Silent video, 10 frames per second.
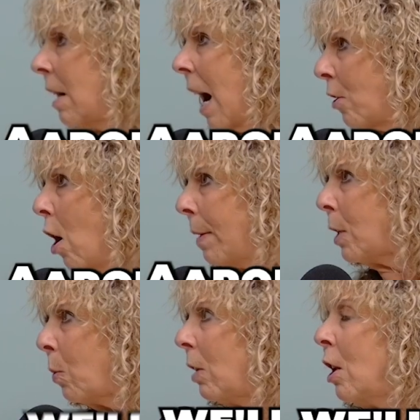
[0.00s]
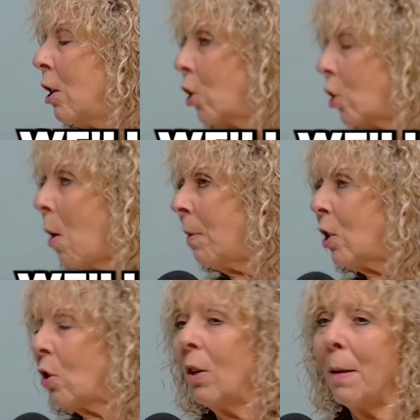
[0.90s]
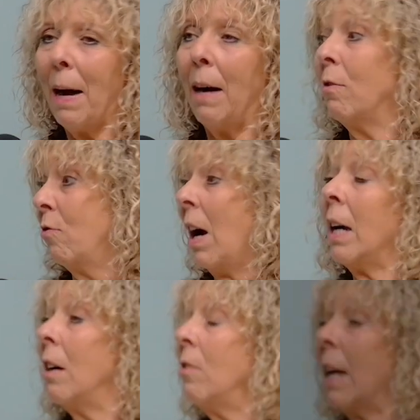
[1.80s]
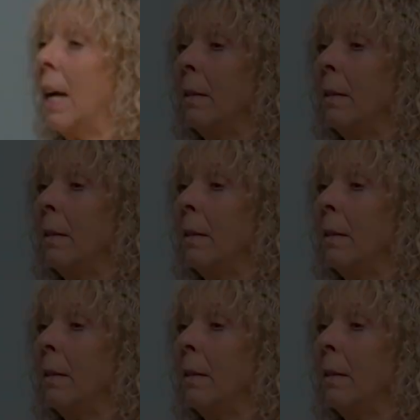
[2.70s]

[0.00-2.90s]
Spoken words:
I know it's Will. Just go and sort him out. Right, okay.